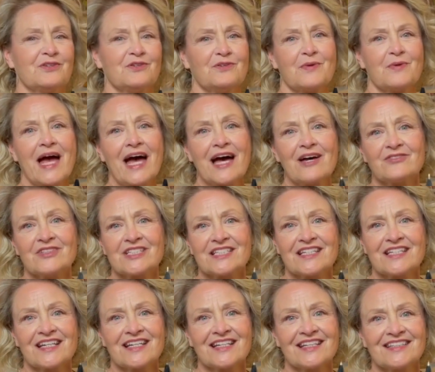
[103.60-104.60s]
haven't
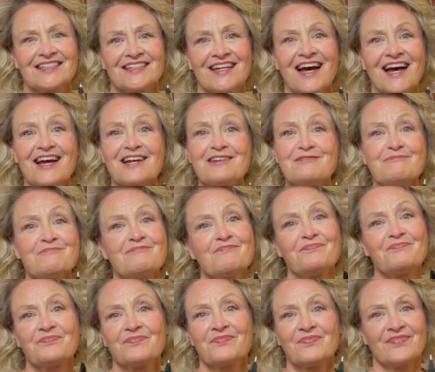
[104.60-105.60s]
done.
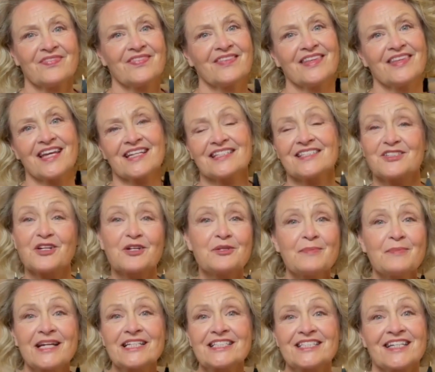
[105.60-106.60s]
I started
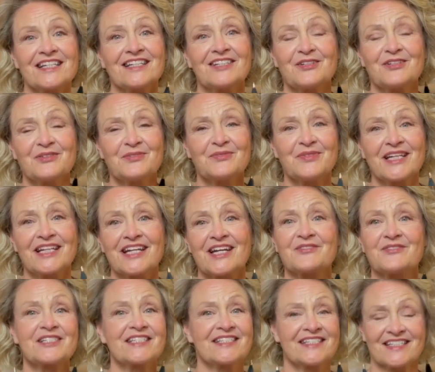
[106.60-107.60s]
my channel when I
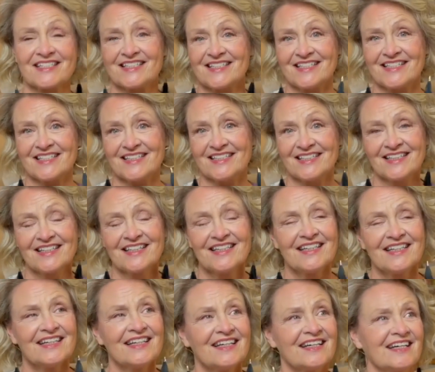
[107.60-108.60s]
was 60.
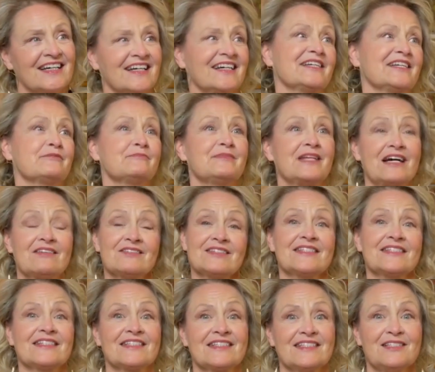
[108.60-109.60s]
I am now
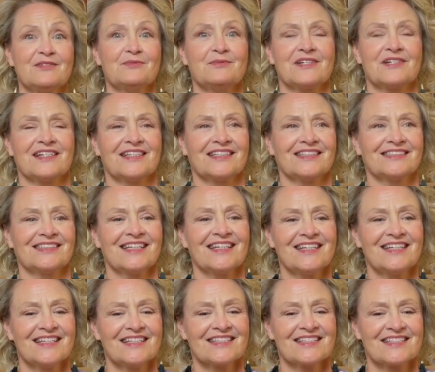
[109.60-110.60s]
61.
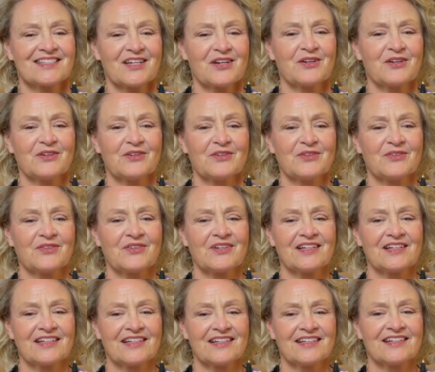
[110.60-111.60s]
So
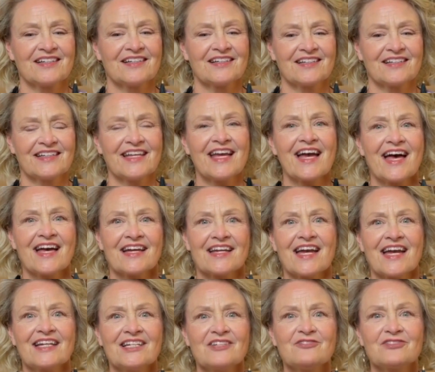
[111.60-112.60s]
yeah,
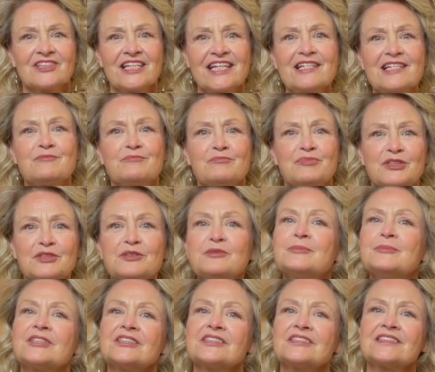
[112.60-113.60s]
kind of late
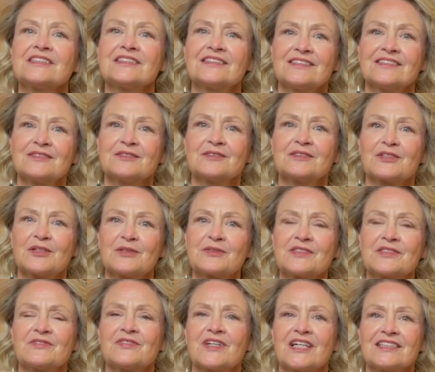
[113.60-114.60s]
bloomers, those
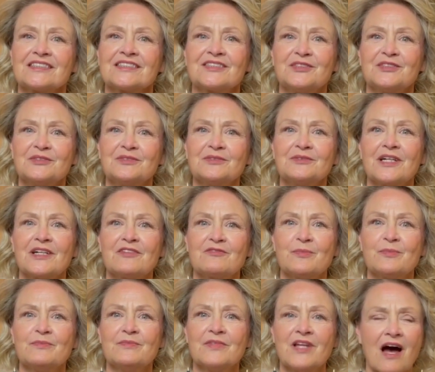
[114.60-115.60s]
of us who have
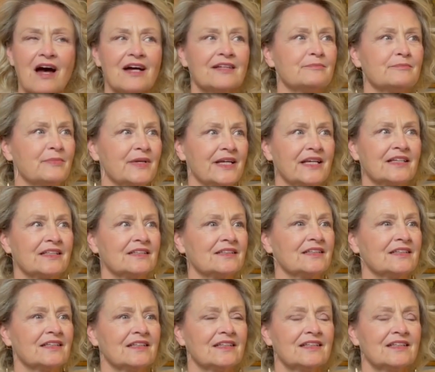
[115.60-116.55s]
not been